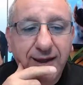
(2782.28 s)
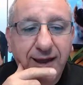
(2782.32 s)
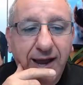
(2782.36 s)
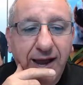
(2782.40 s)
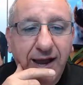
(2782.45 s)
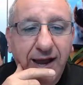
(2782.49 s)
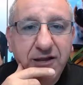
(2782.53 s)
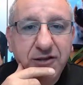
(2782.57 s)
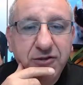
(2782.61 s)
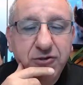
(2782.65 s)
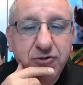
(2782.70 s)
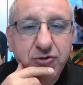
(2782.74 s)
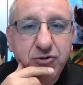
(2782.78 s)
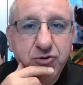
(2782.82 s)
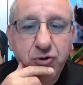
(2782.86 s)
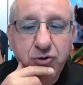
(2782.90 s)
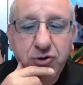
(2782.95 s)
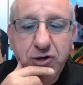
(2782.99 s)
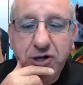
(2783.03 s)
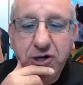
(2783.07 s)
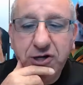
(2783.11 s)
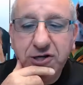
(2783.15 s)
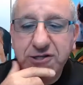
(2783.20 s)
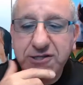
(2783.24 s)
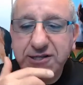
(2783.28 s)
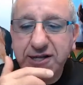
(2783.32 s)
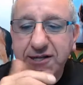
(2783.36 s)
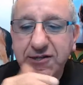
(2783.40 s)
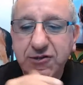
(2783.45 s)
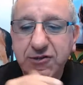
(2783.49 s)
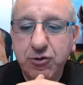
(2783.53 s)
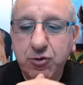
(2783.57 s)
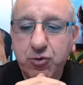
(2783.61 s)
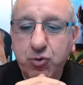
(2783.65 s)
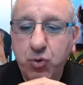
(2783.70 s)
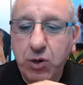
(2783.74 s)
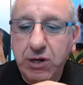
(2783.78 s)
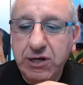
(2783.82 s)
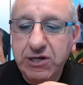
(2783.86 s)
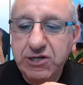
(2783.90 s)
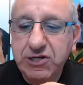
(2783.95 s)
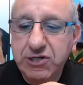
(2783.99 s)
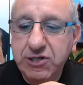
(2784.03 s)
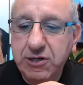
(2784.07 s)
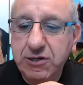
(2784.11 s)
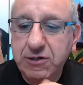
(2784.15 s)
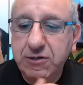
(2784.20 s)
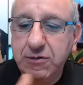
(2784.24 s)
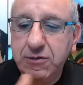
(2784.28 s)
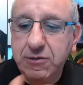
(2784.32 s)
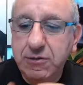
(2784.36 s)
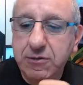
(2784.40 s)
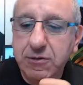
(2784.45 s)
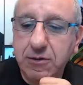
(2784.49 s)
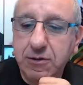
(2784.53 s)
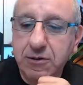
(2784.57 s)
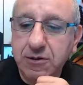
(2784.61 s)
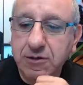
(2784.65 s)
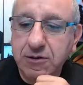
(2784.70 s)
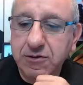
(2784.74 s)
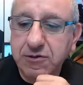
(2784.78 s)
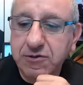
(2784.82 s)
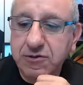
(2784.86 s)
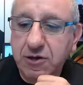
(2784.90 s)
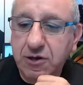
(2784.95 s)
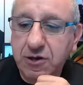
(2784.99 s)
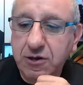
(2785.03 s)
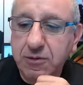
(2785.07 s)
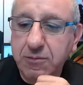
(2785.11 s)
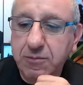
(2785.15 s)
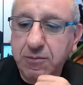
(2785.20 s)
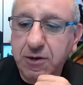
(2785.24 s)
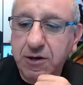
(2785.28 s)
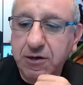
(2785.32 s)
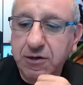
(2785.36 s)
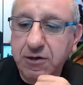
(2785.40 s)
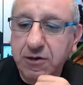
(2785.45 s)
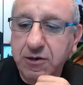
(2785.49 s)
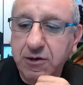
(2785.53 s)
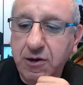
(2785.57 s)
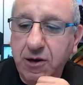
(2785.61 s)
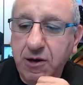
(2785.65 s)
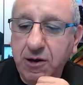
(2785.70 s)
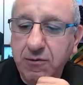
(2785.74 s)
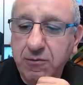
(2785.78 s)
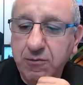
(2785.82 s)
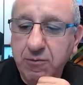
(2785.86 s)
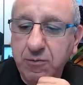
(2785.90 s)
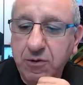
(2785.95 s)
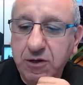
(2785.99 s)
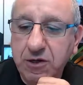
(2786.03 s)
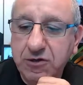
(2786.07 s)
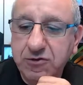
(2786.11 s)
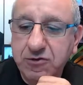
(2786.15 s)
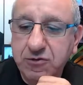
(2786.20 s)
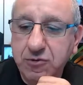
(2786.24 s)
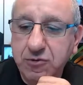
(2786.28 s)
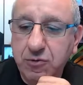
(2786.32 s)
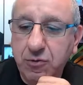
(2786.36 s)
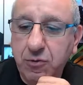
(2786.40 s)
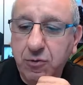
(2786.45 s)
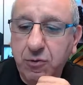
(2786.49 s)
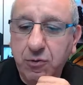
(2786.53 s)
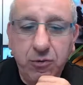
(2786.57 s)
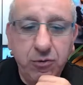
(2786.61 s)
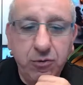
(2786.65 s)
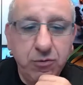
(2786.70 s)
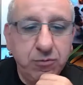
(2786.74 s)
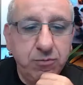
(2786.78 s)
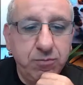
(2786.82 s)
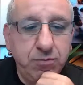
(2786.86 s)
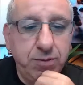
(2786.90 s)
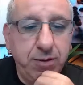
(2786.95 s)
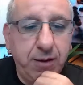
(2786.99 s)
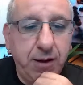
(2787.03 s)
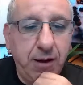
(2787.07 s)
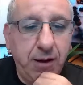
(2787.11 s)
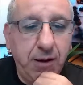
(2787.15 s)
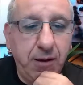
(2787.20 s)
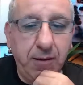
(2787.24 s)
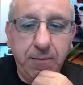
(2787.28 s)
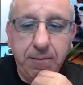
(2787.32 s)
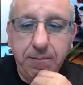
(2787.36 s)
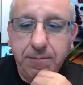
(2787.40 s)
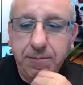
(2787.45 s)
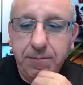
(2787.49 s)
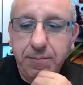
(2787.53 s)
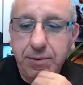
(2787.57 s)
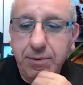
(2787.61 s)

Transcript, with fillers: I don't understand the question. Sorry, my 9-week-old pup